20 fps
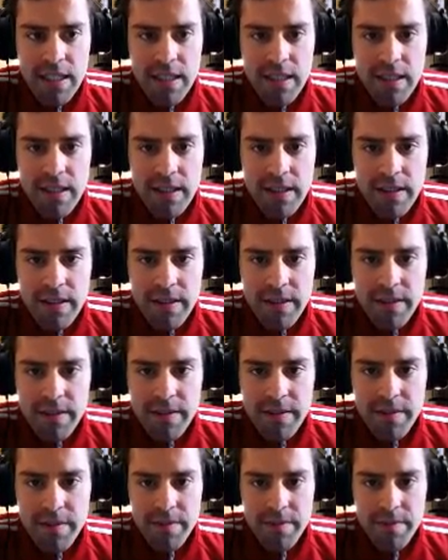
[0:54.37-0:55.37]

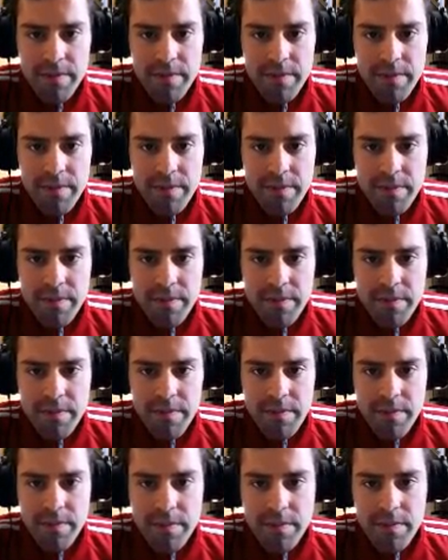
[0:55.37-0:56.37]

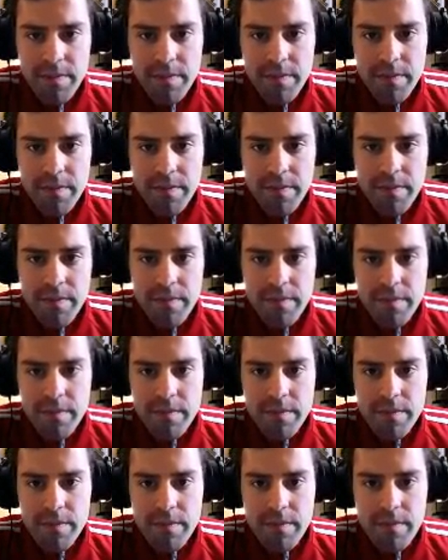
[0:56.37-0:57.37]

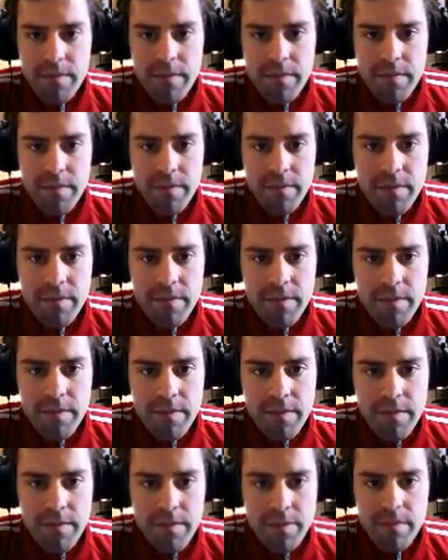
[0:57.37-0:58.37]

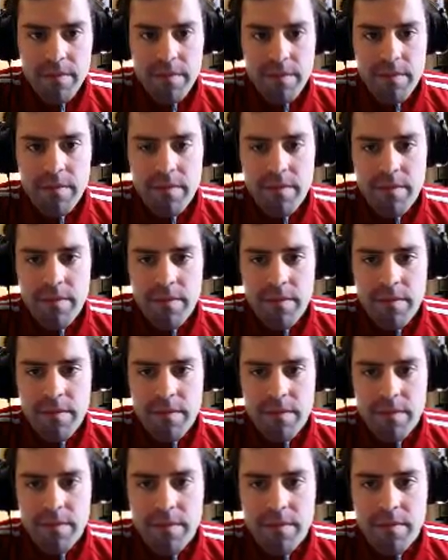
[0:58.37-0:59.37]

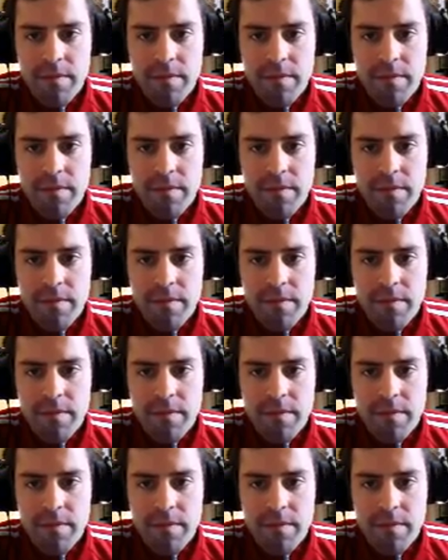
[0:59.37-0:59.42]
(no one is talking)